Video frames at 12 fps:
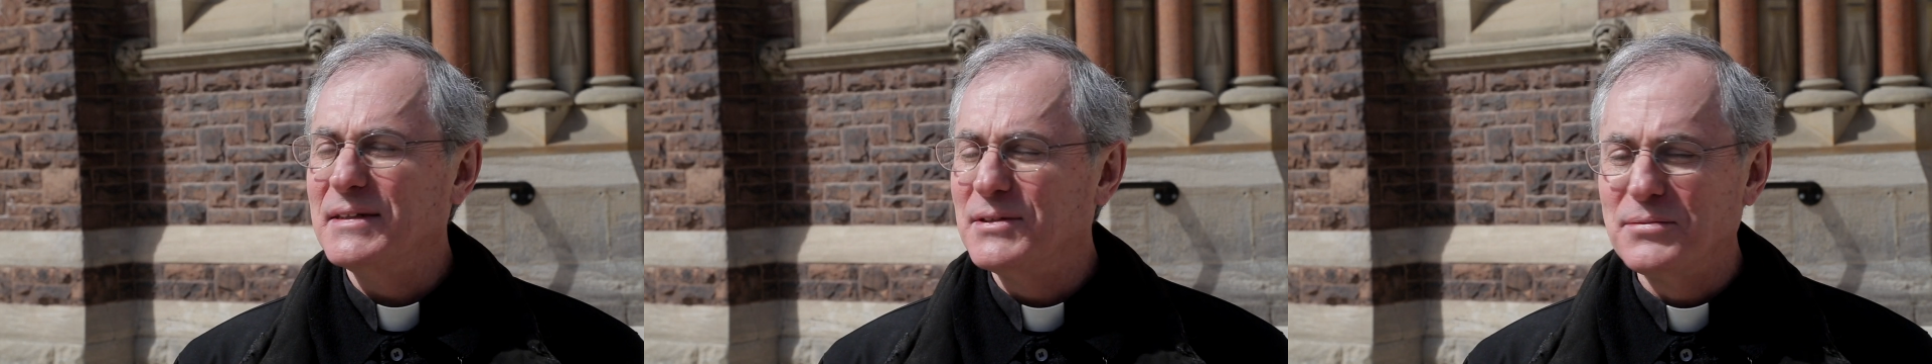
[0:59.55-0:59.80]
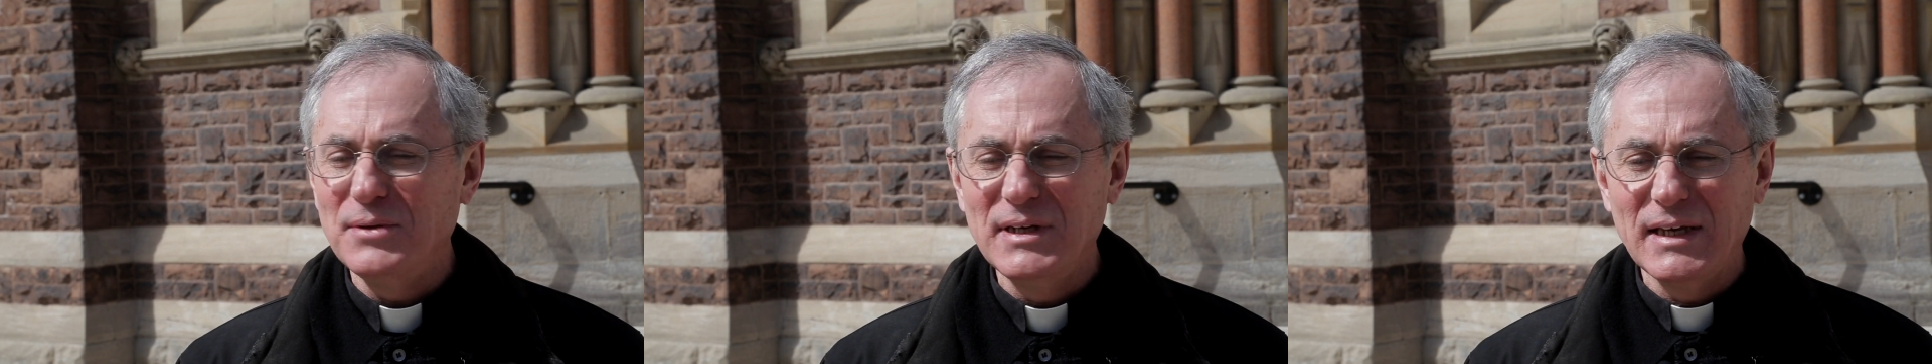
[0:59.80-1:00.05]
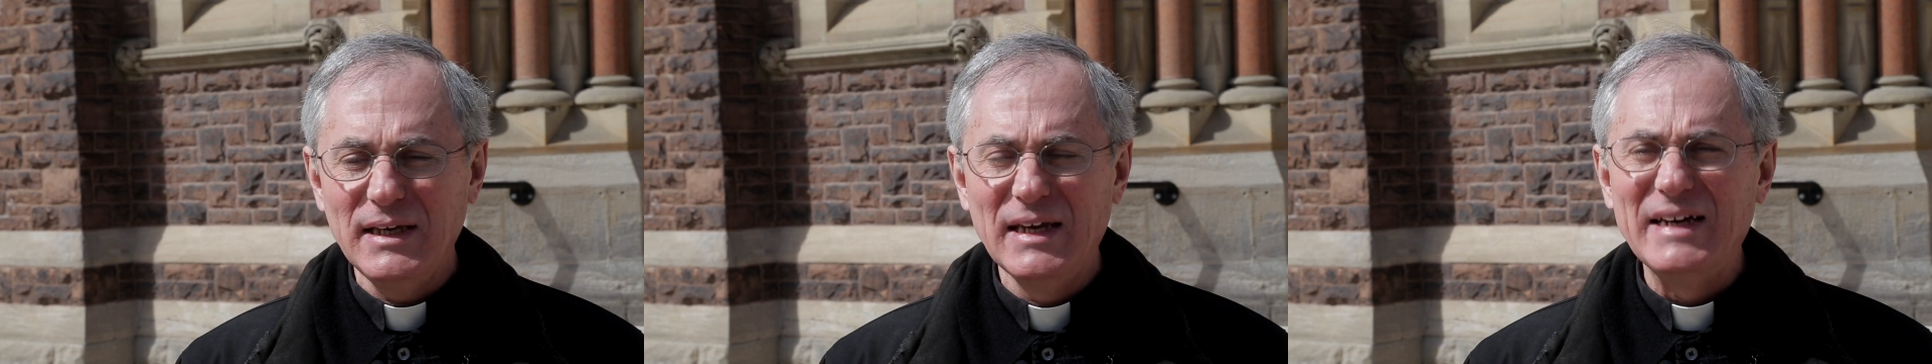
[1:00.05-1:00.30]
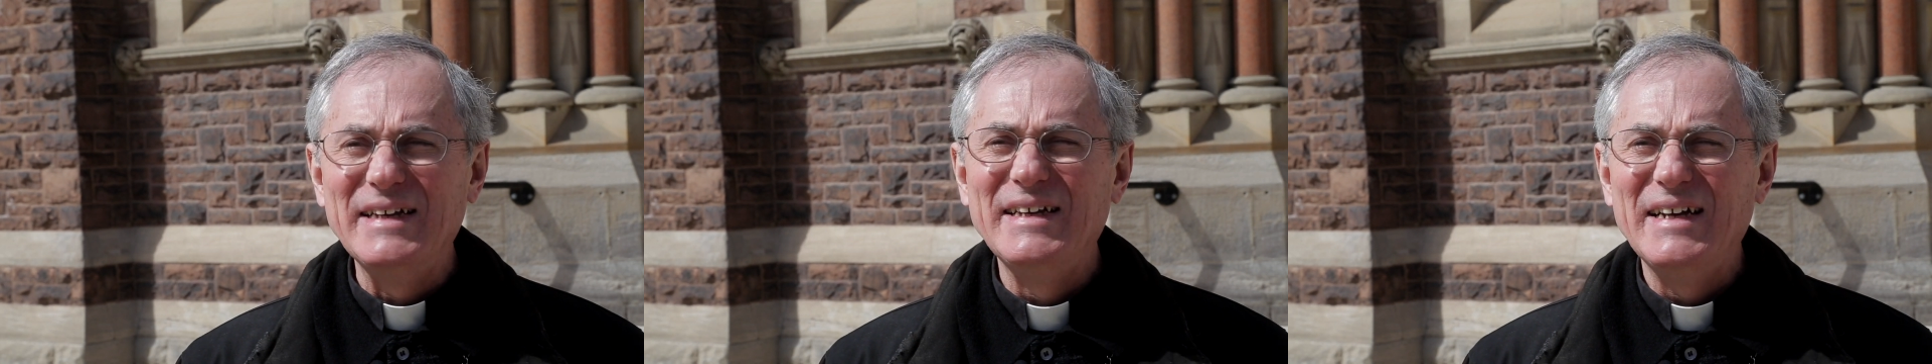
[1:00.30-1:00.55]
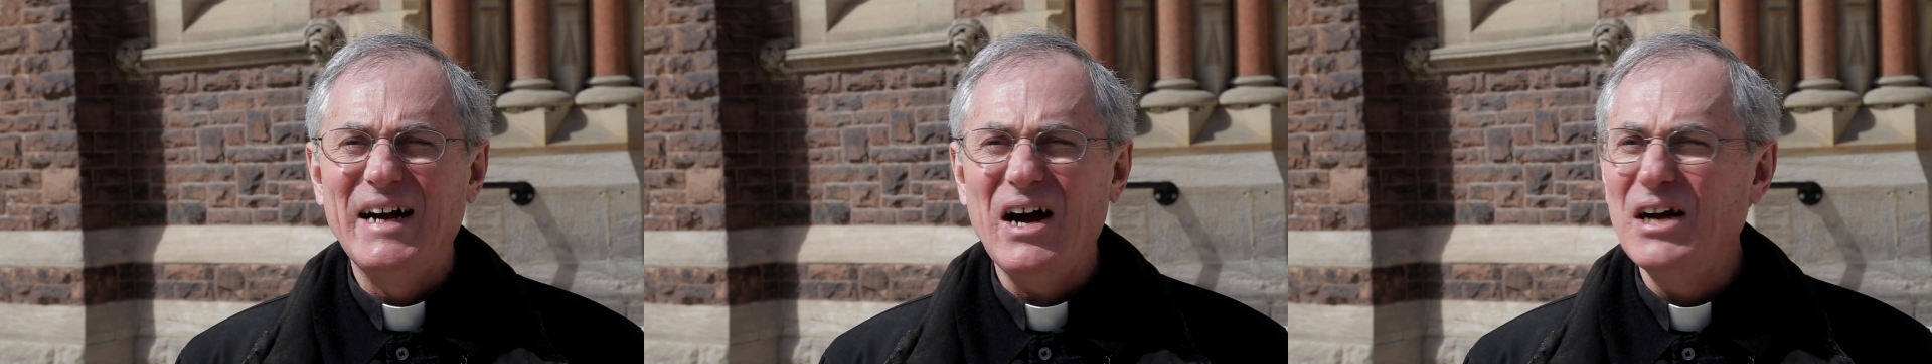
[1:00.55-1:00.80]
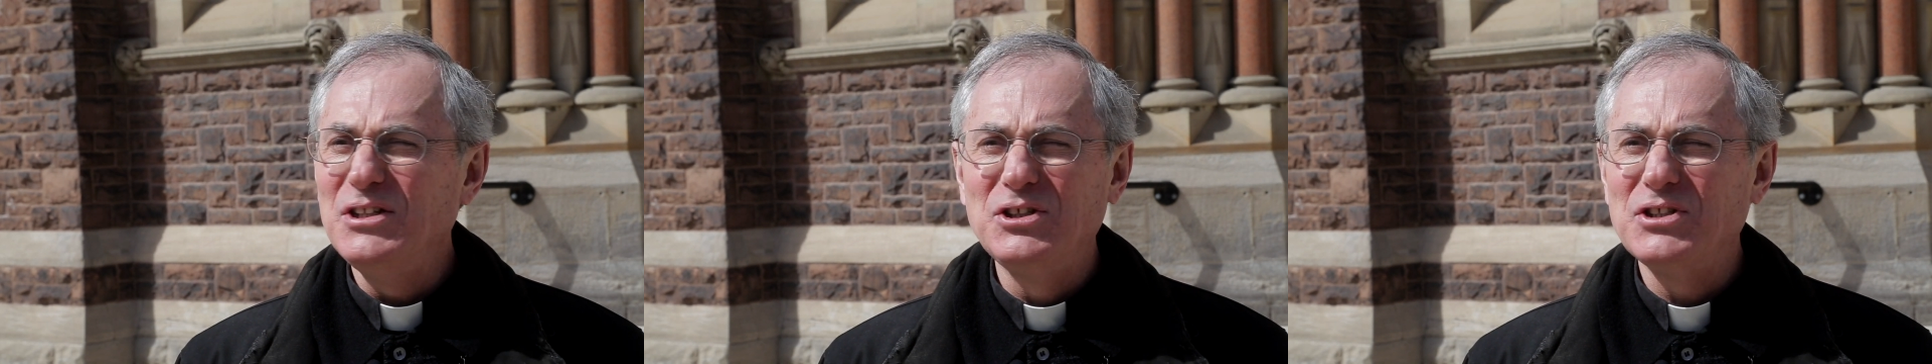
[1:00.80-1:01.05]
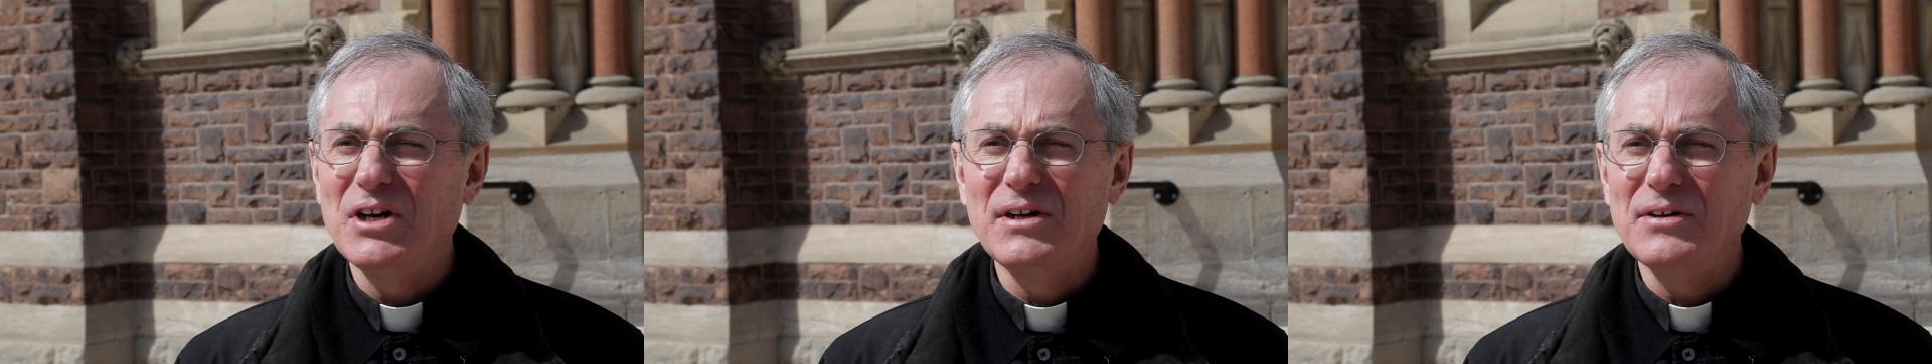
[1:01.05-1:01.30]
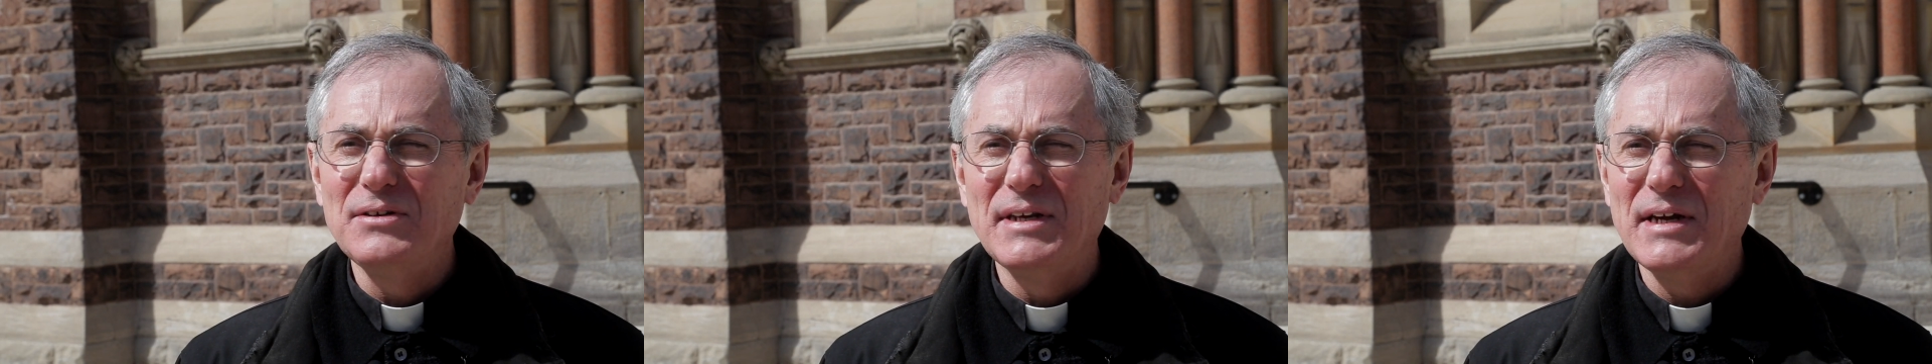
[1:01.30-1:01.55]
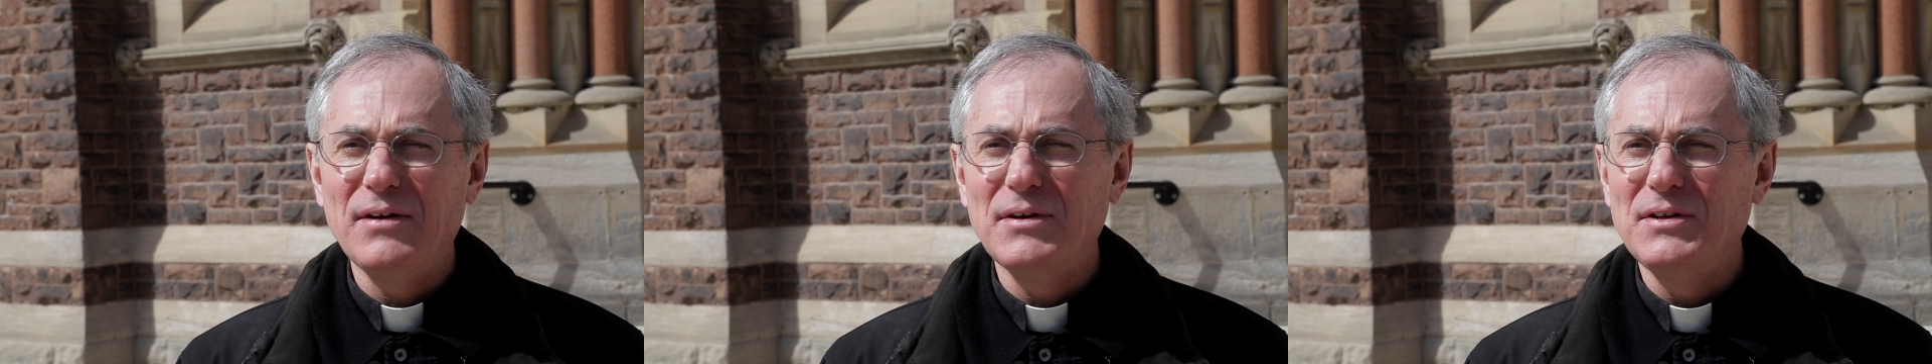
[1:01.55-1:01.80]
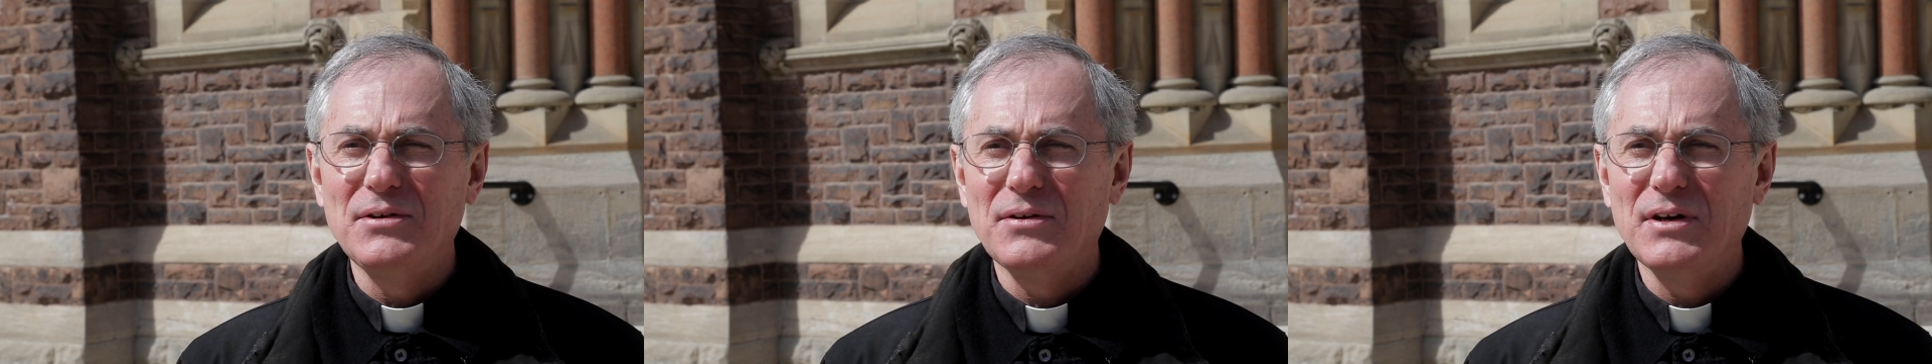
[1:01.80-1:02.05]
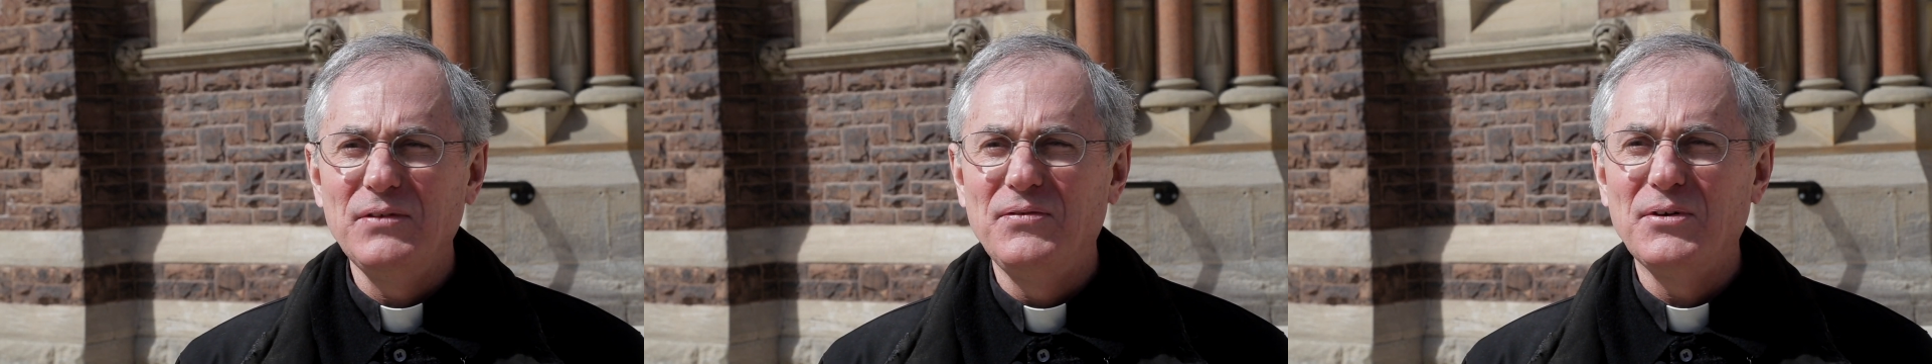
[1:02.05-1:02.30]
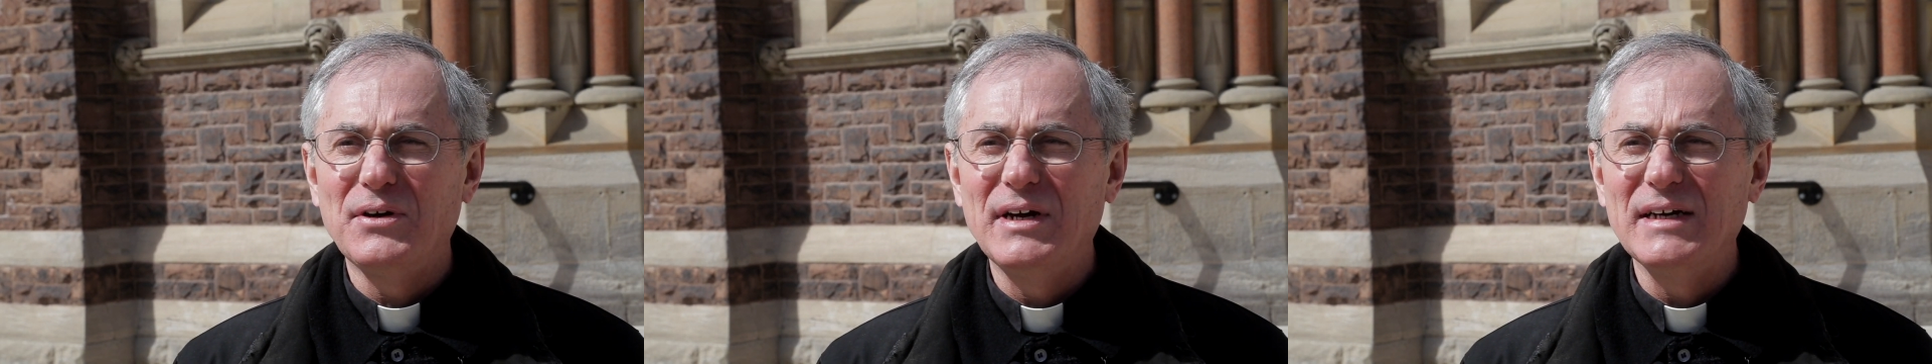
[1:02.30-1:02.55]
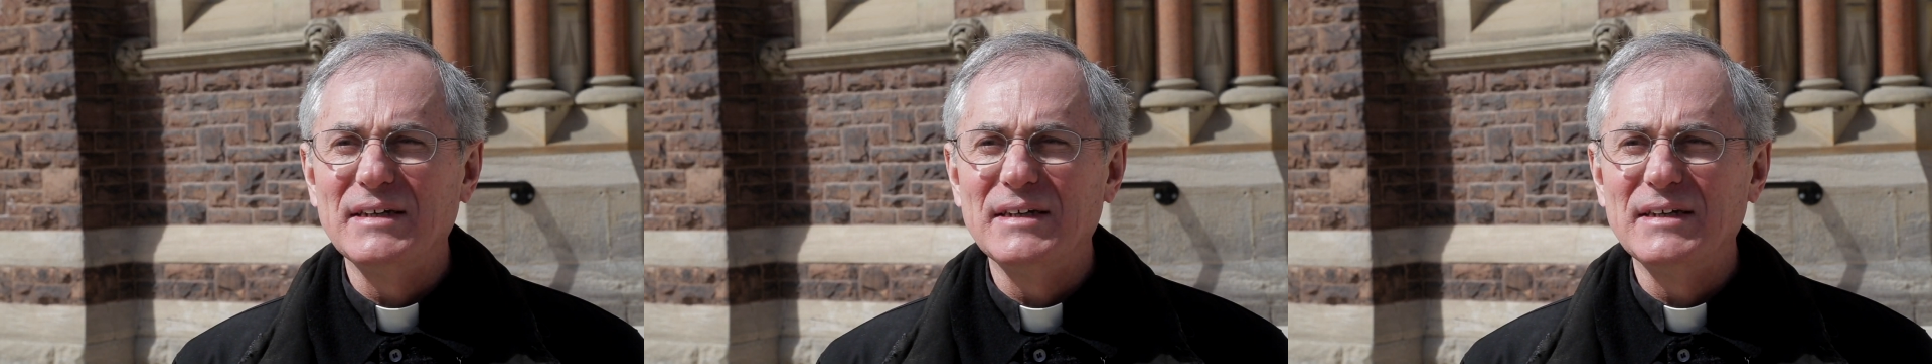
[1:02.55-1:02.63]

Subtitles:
It's really uncharted territory for